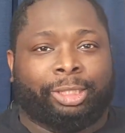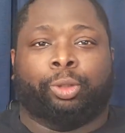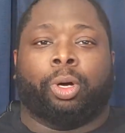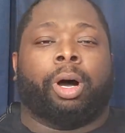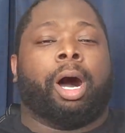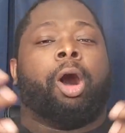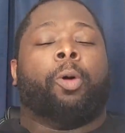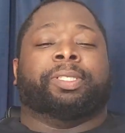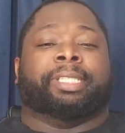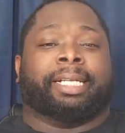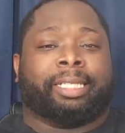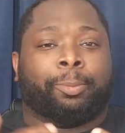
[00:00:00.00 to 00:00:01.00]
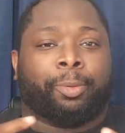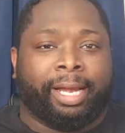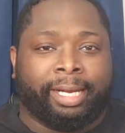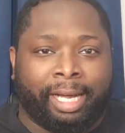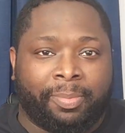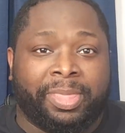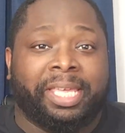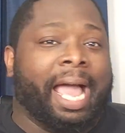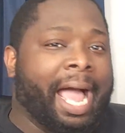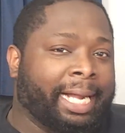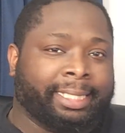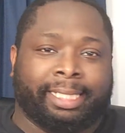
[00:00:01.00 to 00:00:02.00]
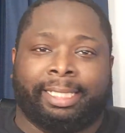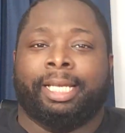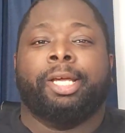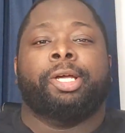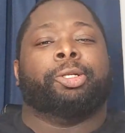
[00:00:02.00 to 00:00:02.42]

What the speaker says: You know, I always like to bring up the acting.